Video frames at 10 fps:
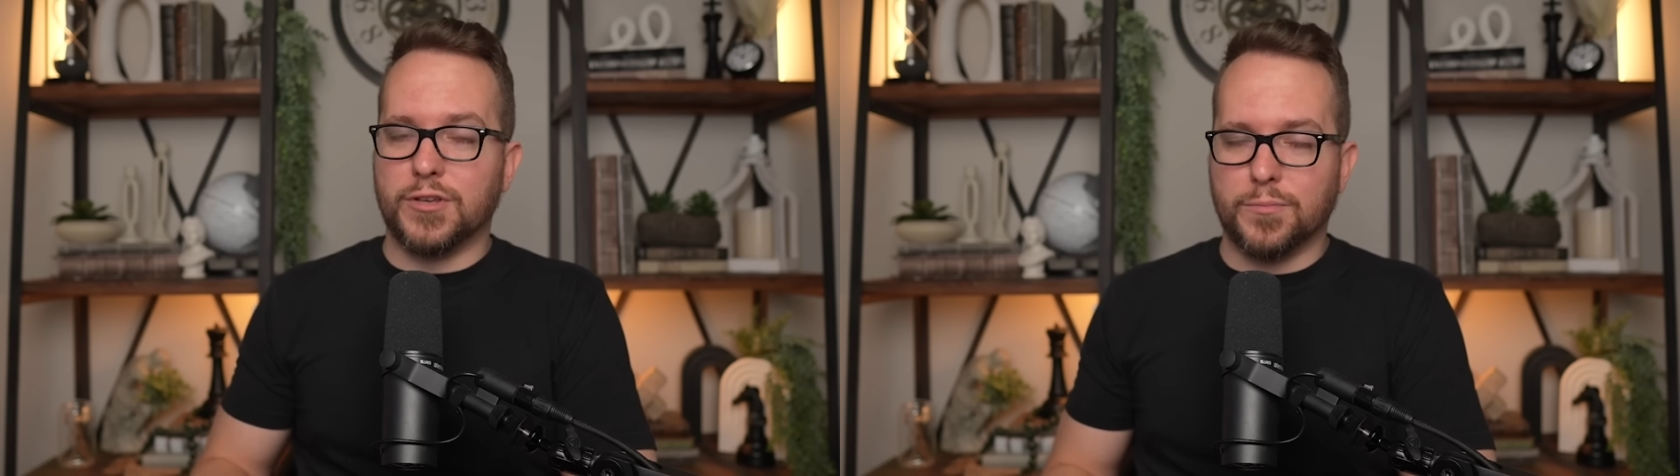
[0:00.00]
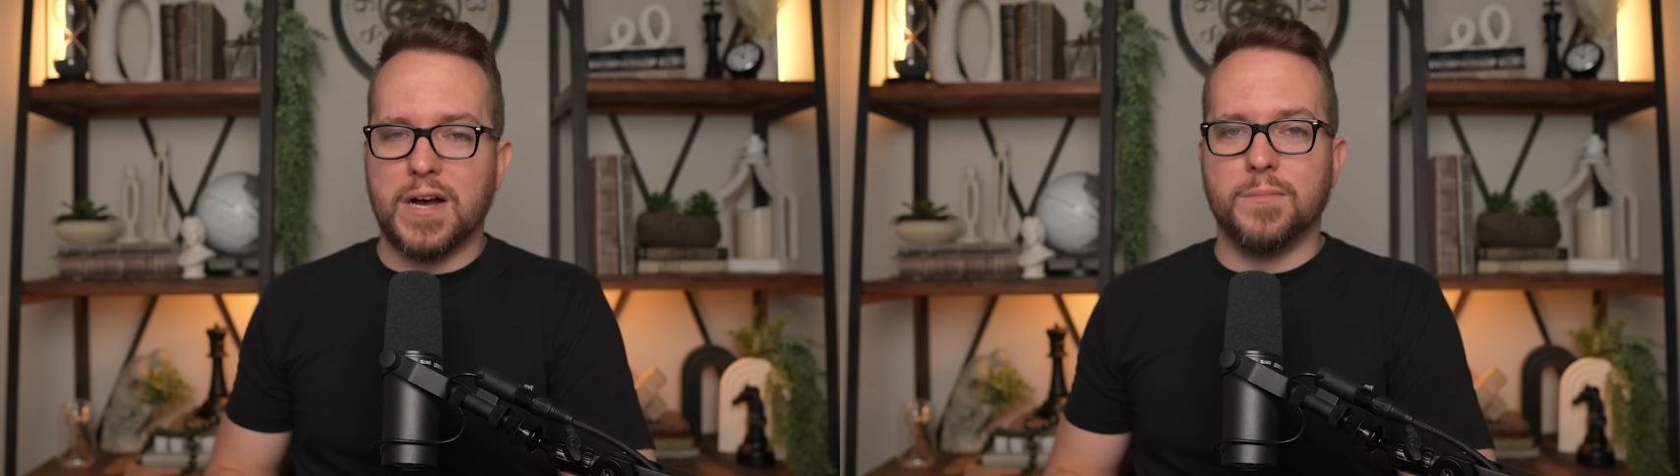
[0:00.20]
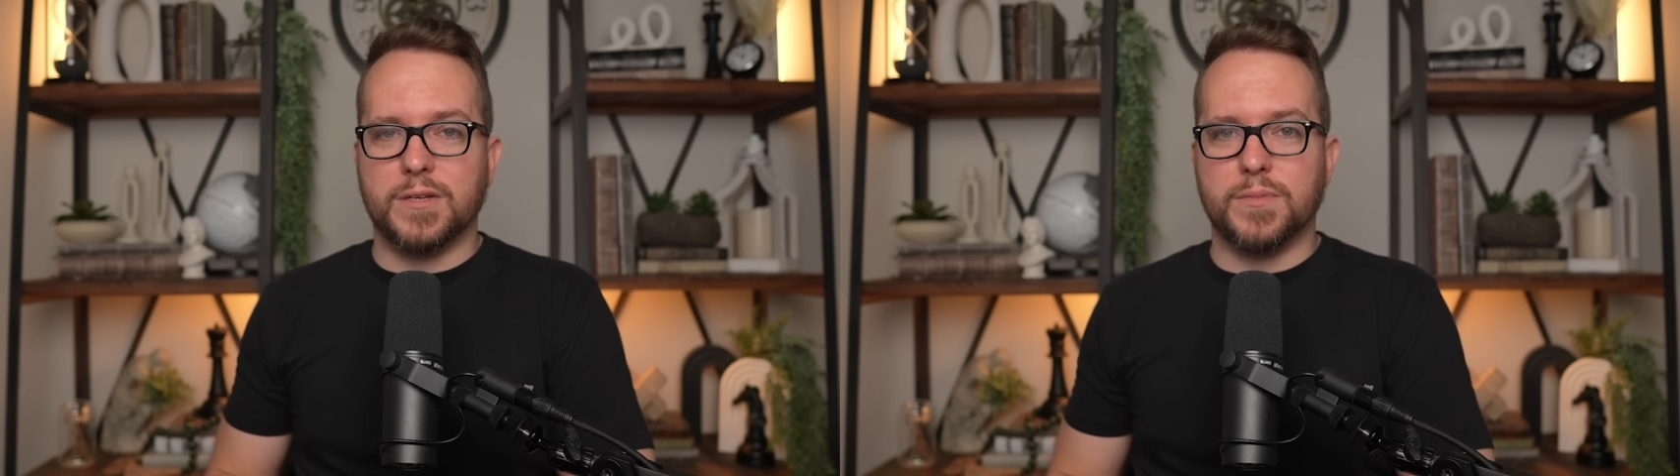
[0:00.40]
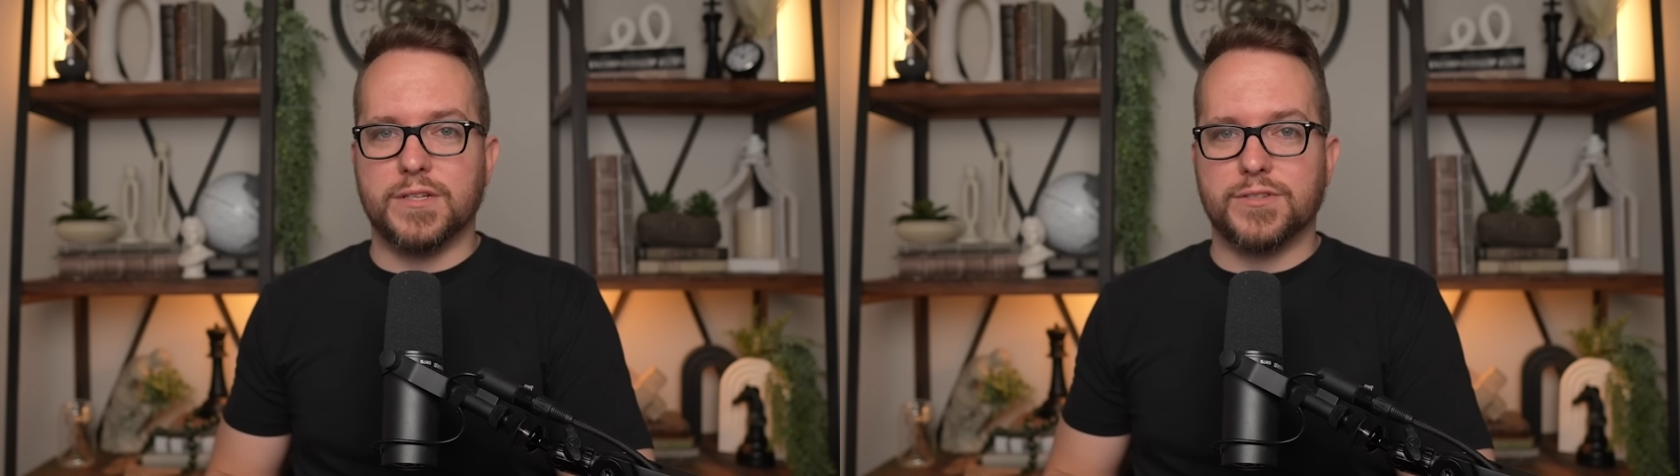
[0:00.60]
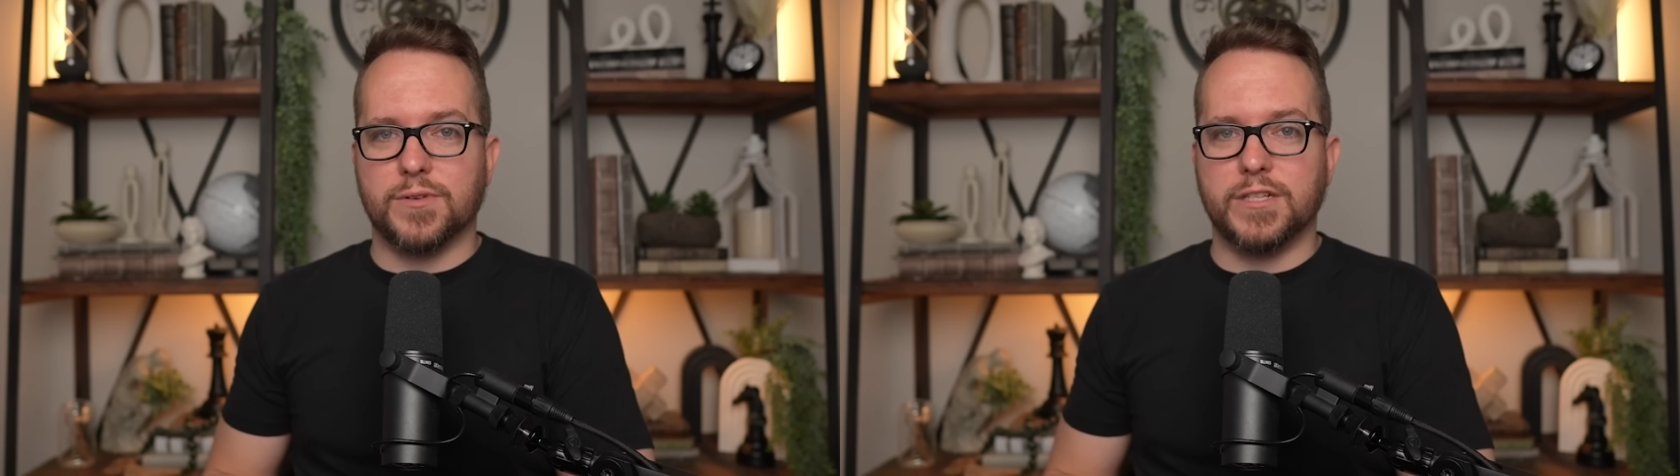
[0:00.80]
the Obama
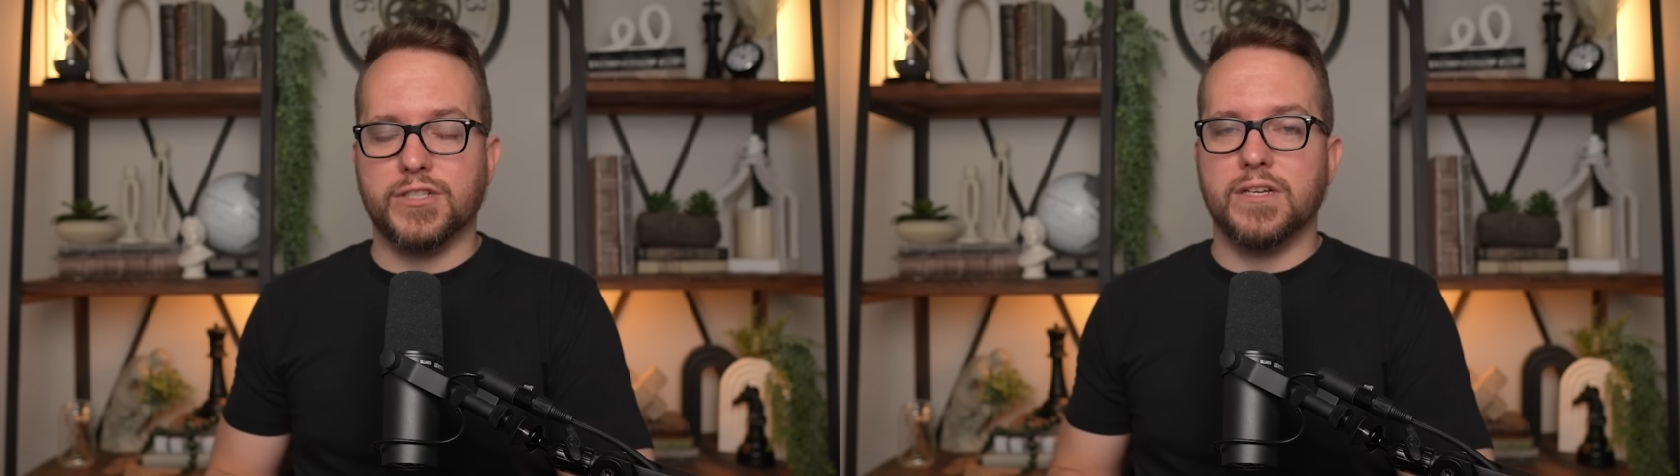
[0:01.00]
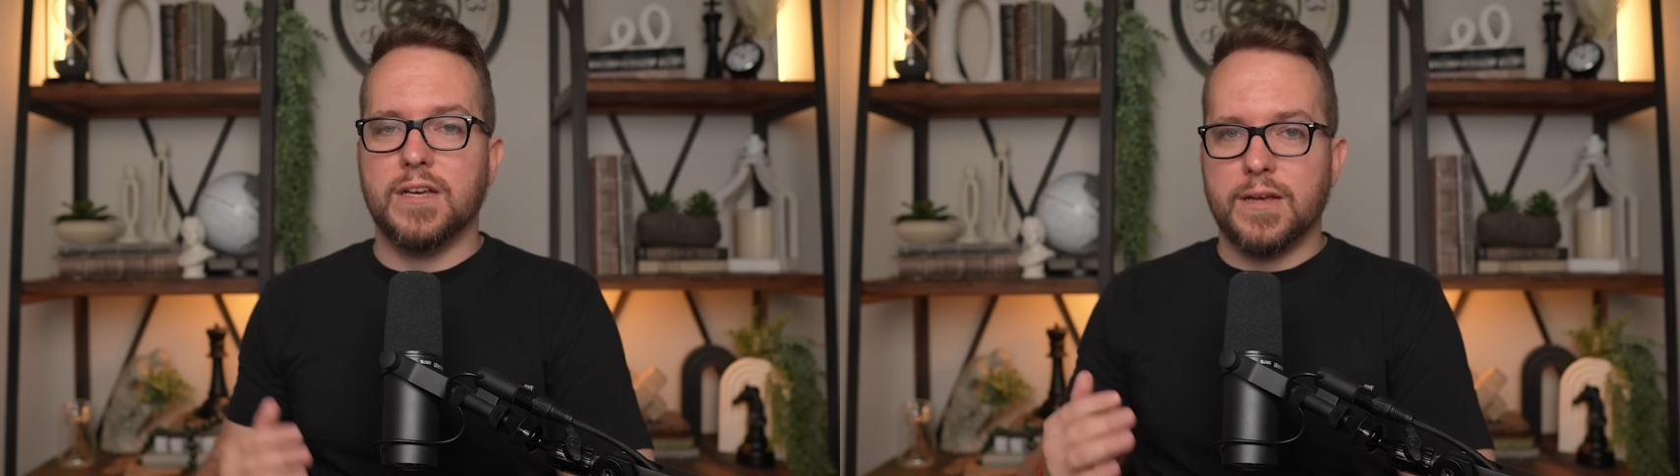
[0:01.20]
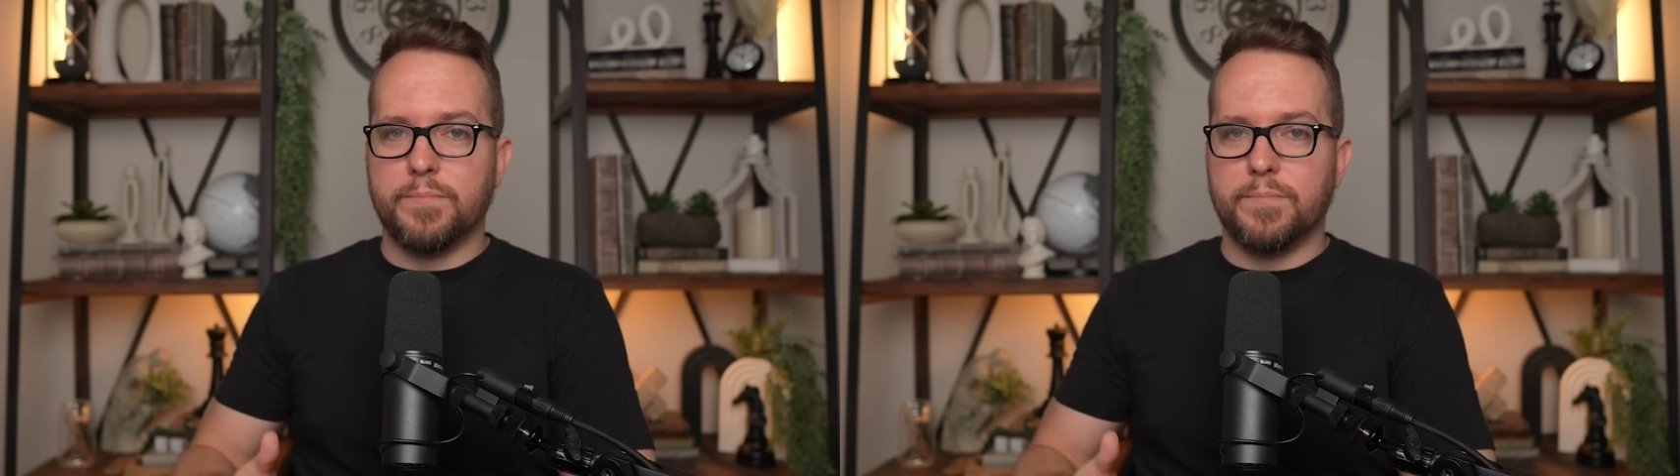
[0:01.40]
administration,